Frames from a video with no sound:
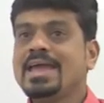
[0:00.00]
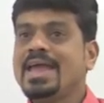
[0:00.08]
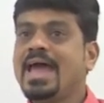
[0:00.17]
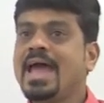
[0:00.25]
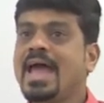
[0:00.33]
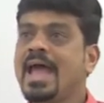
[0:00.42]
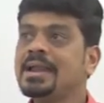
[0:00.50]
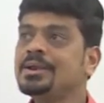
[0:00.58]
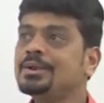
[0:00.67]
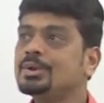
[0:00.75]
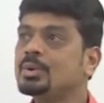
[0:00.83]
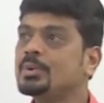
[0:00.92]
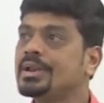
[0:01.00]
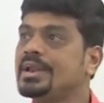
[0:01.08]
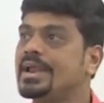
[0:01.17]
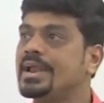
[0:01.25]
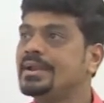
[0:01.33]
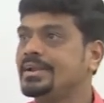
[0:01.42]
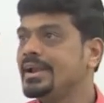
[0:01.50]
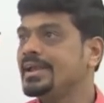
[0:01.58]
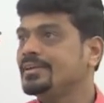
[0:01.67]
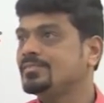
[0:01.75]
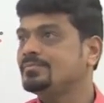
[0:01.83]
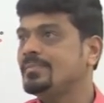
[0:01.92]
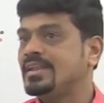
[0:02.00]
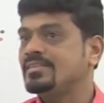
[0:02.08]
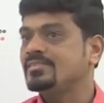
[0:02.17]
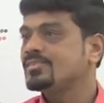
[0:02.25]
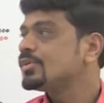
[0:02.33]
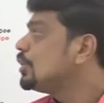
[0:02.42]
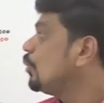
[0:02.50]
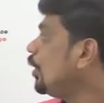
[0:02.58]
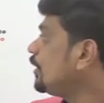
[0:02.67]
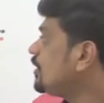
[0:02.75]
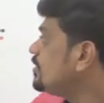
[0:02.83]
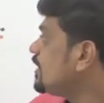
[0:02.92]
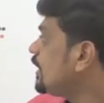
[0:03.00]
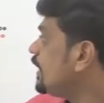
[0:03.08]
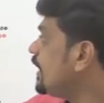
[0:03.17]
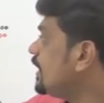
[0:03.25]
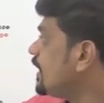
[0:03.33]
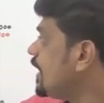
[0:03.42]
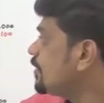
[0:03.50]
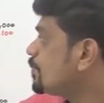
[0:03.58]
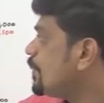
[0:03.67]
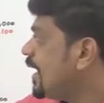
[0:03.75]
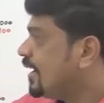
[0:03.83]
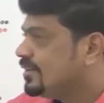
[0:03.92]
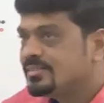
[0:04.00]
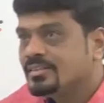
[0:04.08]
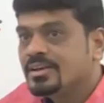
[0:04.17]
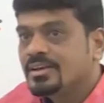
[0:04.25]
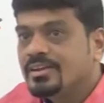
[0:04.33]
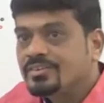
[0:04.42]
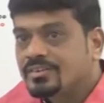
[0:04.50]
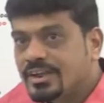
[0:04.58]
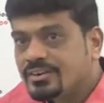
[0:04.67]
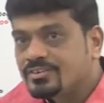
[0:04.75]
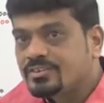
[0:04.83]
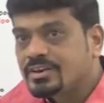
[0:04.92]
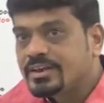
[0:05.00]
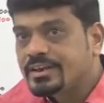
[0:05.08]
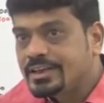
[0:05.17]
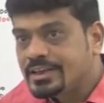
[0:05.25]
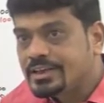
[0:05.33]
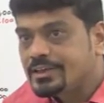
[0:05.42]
Add to related expense. What is the related expense? Stationery.